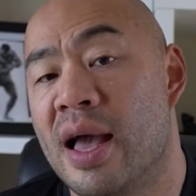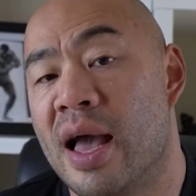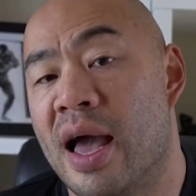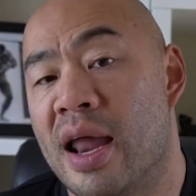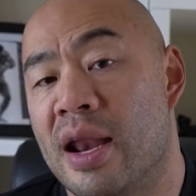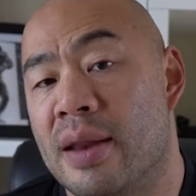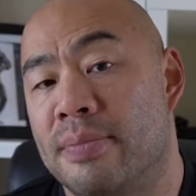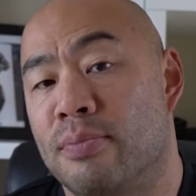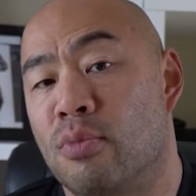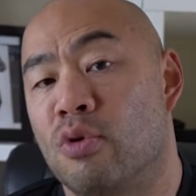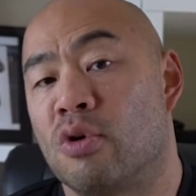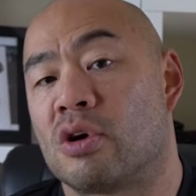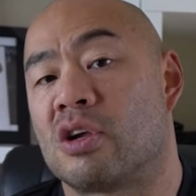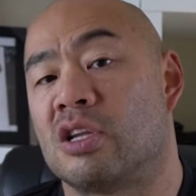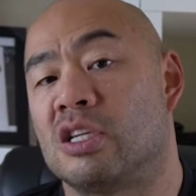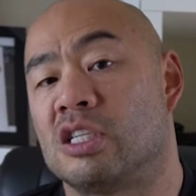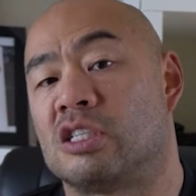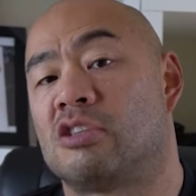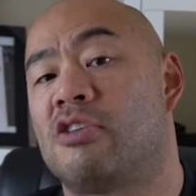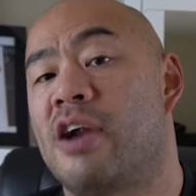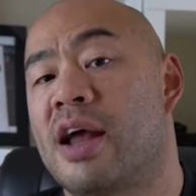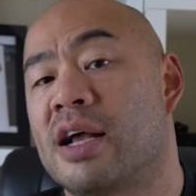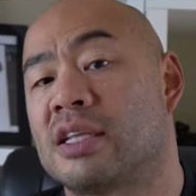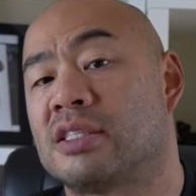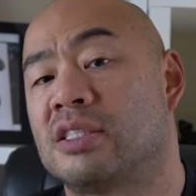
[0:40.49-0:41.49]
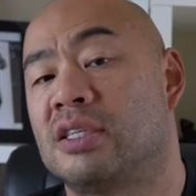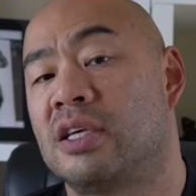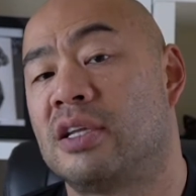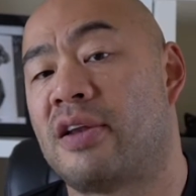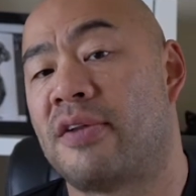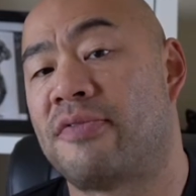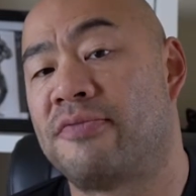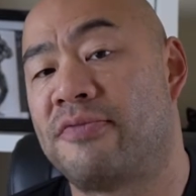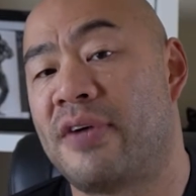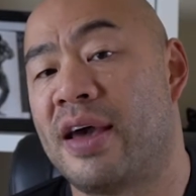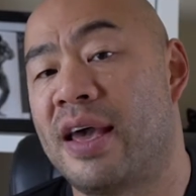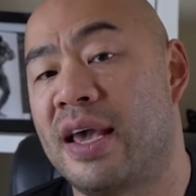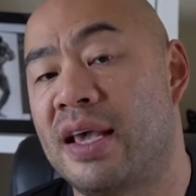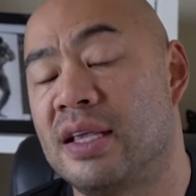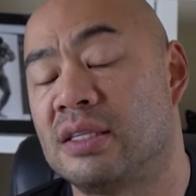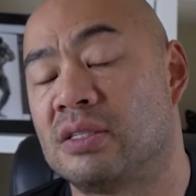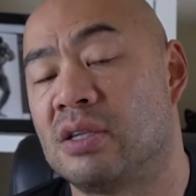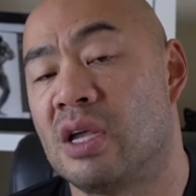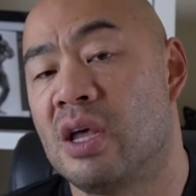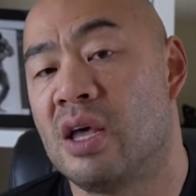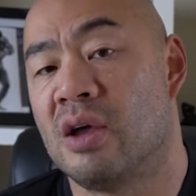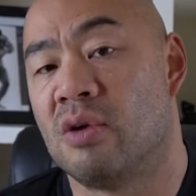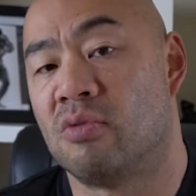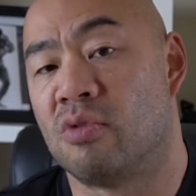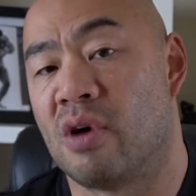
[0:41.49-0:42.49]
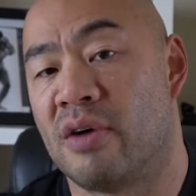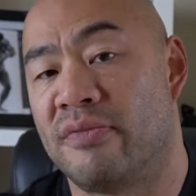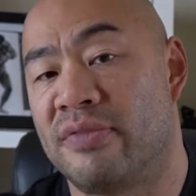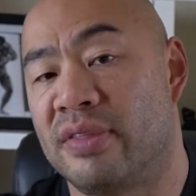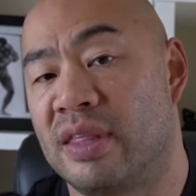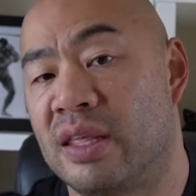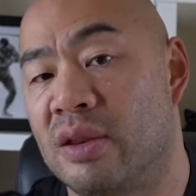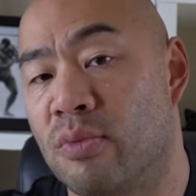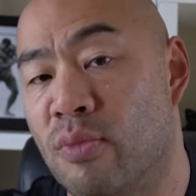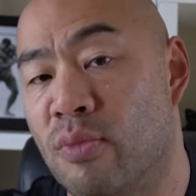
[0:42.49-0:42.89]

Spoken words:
at a more contracted phase rather than